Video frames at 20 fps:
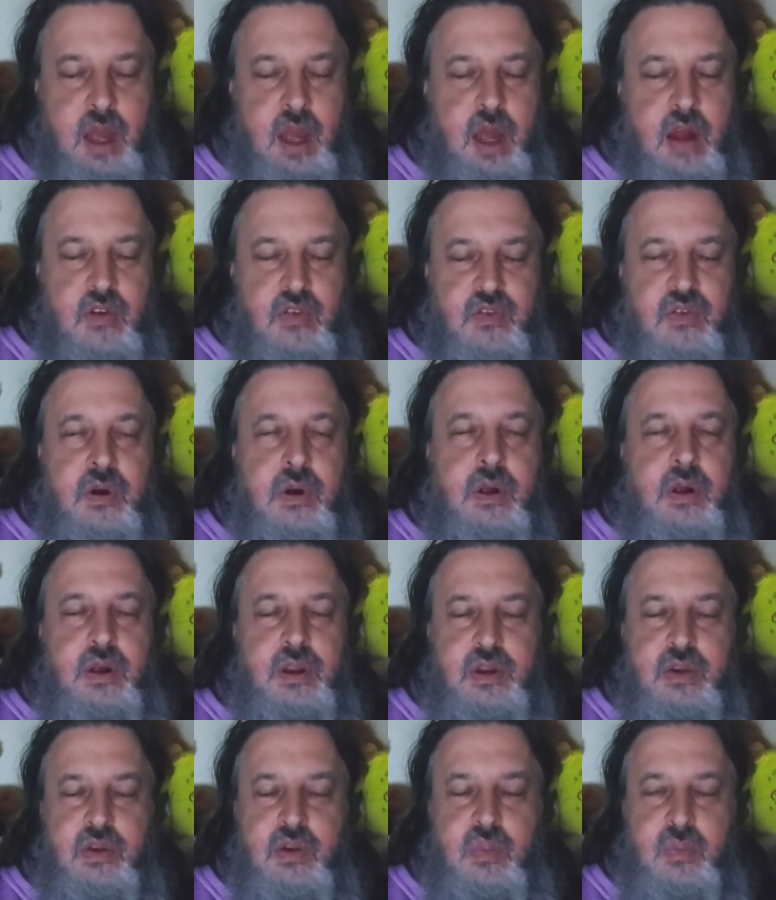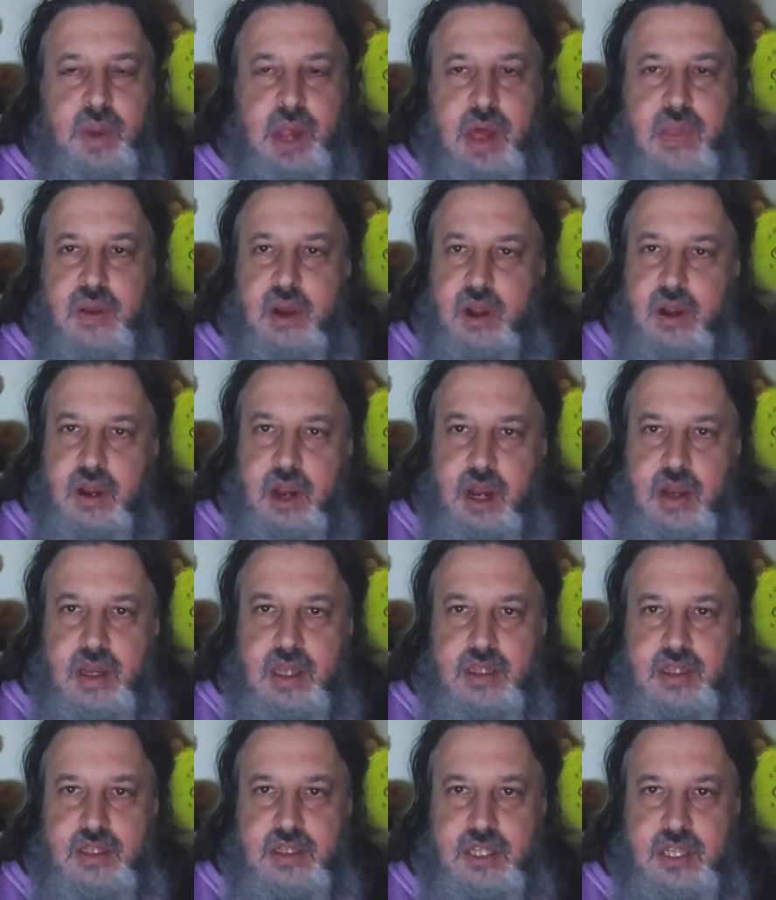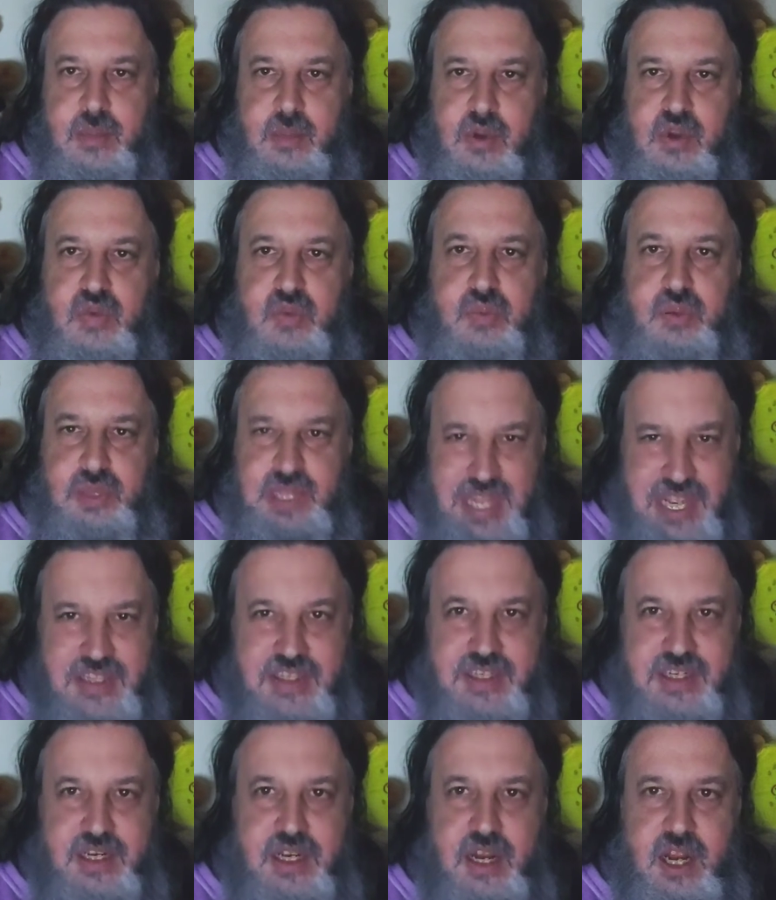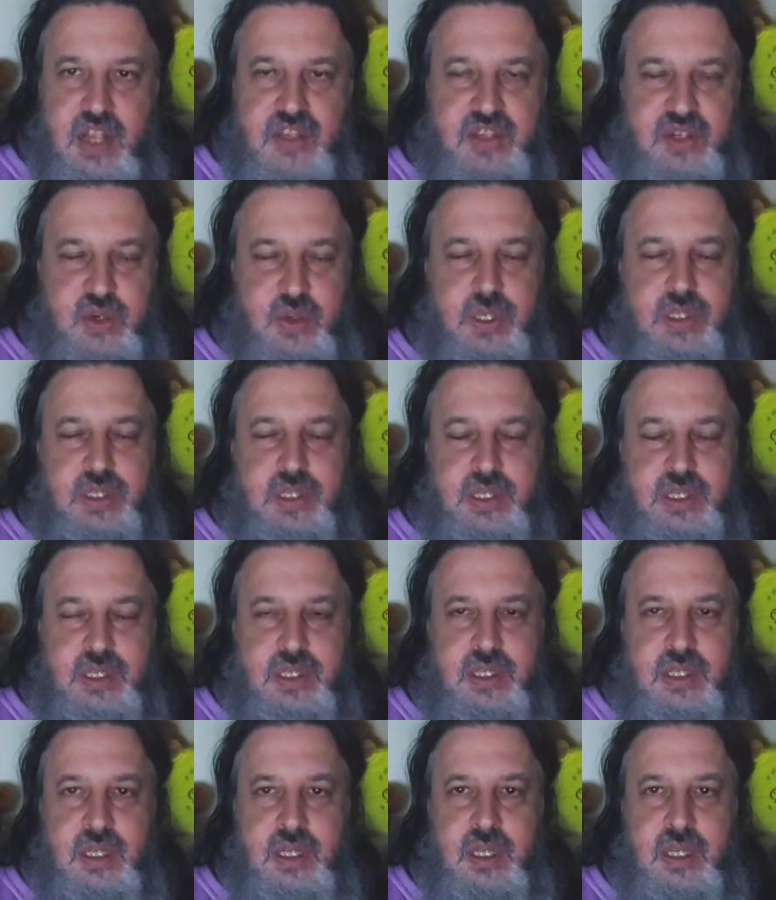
of following your own path are not necessarily the most pleasant consequences.